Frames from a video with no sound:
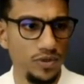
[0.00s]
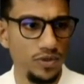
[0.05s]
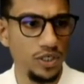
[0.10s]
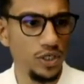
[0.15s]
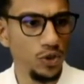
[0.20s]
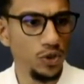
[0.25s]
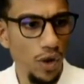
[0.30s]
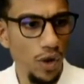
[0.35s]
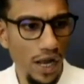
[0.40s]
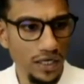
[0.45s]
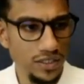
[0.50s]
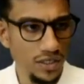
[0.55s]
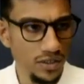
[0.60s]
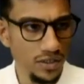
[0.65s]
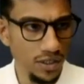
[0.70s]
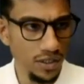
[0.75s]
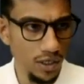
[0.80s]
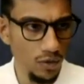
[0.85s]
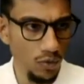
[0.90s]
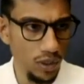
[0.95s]

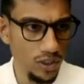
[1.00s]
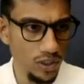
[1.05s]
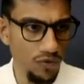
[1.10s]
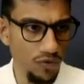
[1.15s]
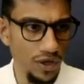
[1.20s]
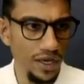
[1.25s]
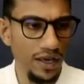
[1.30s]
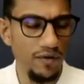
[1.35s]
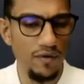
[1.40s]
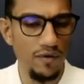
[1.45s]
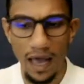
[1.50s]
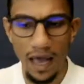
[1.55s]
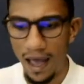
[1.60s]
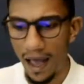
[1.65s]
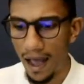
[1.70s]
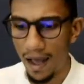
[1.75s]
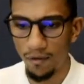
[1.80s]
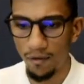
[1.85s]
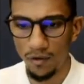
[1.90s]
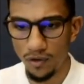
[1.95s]
situations in which we
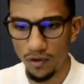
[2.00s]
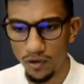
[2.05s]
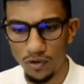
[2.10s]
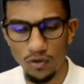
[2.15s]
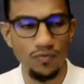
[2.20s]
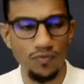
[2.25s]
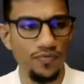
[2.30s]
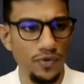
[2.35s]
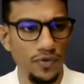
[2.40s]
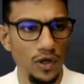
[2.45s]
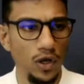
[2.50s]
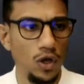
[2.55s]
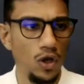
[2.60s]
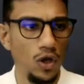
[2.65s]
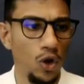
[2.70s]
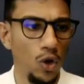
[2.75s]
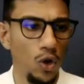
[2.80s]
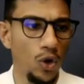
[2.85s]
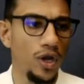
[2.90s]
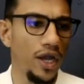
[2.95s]
have to
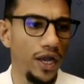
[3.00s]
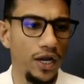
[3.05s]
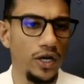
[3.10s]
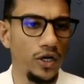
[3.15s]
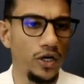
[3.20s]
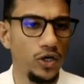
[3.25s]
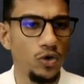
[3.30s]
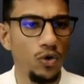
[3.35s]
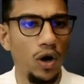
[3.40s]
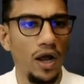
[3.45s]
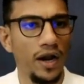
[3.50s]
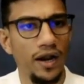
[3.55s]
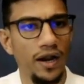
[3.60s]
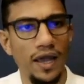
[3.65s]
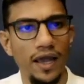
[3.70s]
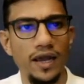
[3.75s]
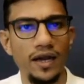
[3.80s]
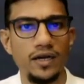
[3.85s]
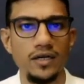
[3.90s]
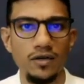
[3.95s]
look into our
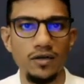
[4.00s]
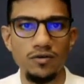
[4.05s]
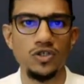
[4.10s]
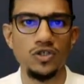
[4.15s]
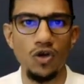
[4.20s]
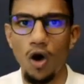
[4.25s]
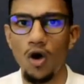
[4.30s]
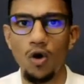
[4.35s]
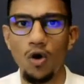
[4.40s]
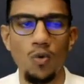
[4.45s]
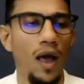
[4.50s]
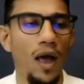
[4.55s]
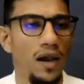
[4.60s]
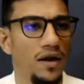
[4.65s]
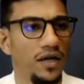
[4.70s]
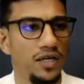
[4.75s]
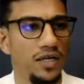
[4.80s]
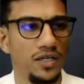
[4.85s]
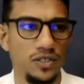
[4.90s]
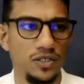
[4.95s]
negative stock
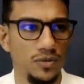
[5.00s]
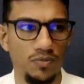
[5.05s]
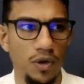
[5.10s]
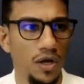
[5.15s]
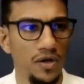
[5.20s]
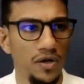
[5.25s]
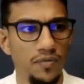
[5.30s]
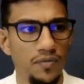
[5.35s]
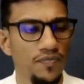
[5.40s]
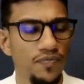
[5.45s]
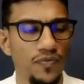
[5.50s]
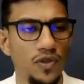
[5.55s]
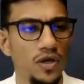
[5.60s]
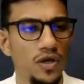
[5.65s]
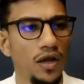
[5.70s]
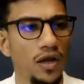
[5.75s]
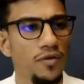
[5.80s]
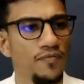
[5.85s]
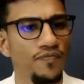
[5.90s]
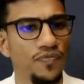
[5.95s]
validation part,
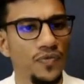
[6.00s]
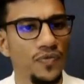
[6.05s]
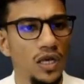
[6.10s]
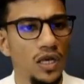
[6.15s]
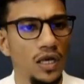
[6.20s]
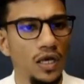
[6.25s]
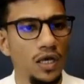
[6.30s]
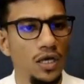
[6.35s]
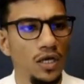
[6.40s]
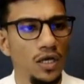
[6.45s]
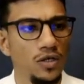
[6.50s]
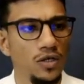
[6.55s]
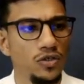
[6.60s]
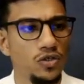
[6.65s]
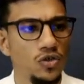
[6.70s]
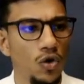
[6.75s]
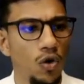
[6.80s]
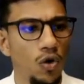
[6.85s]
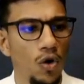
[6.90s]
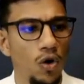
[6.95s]
right?
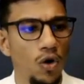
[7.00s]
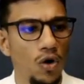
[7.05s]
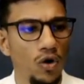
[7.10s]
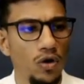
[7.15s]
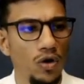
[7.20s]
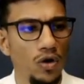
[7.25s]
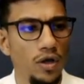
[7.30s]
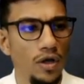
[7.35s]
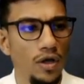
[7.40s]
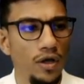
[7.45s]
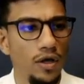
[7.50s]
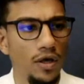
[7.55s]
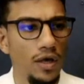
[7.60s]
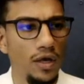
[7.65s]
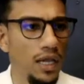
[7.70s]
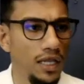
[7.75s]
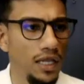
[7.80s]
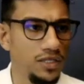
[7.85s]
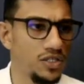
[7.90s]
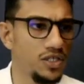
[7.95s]
So
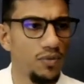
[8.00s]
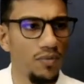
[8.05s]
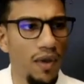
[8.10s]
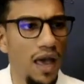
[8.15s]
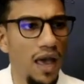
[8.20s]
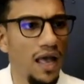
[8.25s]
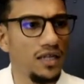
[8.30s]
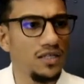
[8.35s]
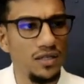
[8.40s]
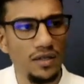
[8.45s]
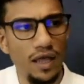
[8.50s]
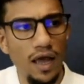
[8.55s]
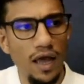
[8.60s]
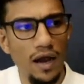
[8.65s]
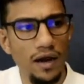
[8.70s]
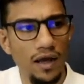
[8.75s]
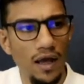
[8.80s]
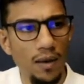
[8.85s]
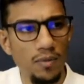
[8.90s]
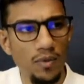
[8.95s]
let's imagine
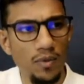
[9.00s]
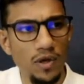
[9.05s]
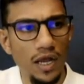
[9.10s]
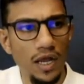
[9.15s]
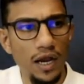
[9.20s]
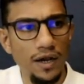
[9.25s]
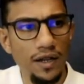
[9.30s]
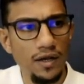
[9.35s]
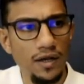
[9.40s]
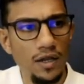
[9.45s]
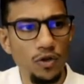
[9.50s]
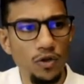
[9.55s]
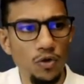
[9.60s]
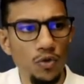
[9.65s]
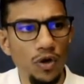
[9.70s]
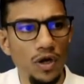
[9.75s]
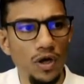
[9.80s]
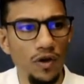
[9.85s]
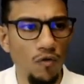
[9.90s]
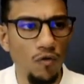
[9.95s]
that I'm creating a
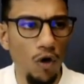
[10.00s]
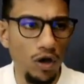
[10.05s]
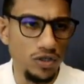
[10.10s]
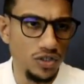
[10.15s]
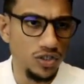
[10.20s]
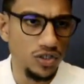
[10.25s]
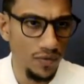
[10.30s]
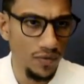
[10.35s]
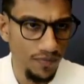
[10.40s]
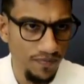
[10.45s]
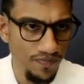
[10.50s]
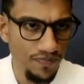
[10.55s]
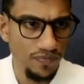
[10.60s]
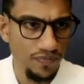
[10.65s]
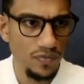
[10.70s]
new invoice.